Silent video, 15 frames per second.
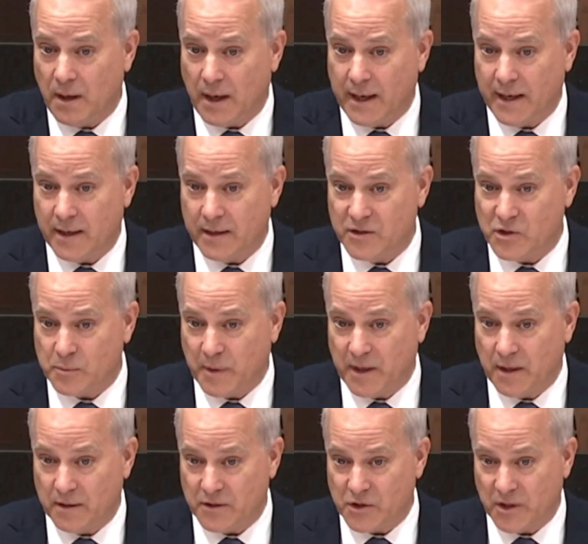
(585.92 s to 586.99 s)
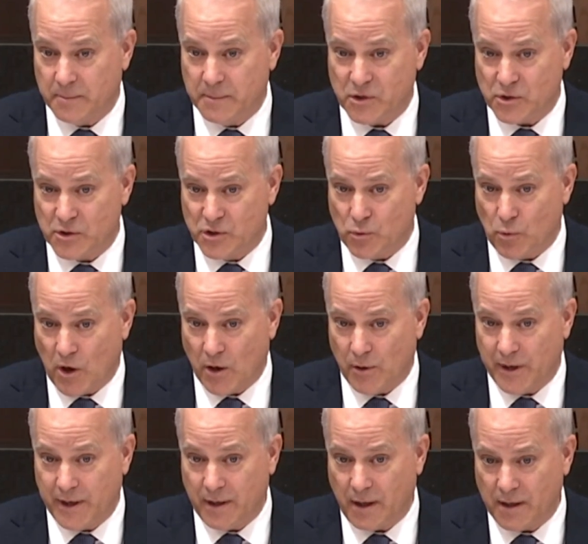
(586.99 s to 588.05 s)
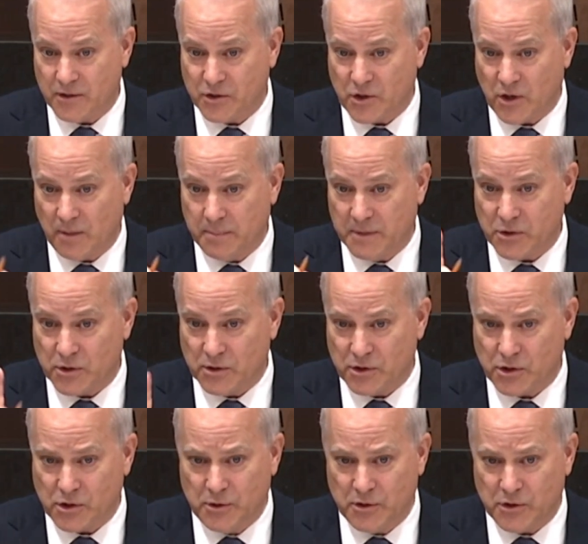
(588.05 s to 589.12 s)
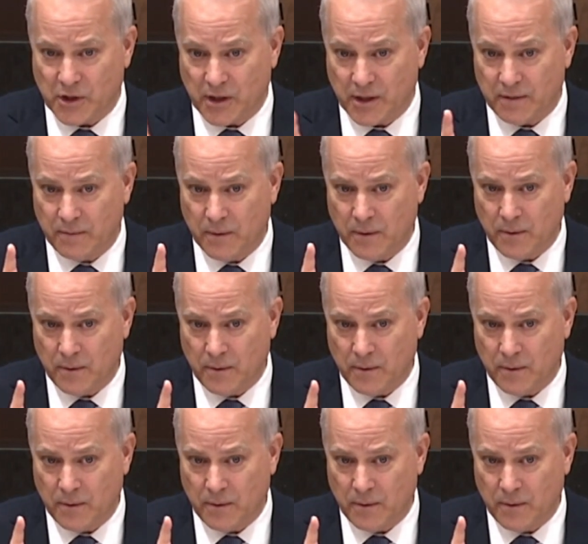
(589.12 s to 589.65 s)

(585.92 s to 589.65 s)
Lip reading: I had a speaking list. I said, Mr. Jouari, I saw Mr. Souza.